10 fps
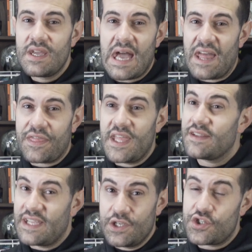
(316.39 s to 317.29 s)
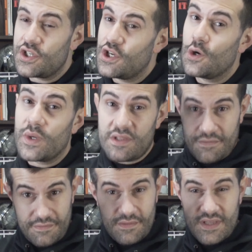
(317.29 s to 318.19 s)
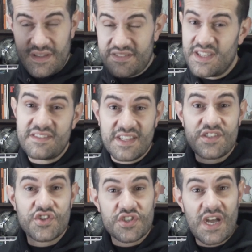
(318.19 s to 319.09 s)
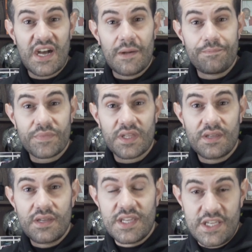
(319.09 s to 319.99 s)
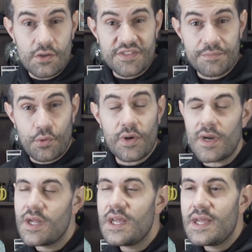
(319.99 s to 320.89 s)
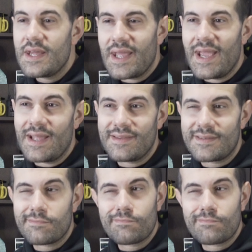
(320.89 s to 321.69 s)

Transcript: I think that you should go with the, the six inch um, heel support. And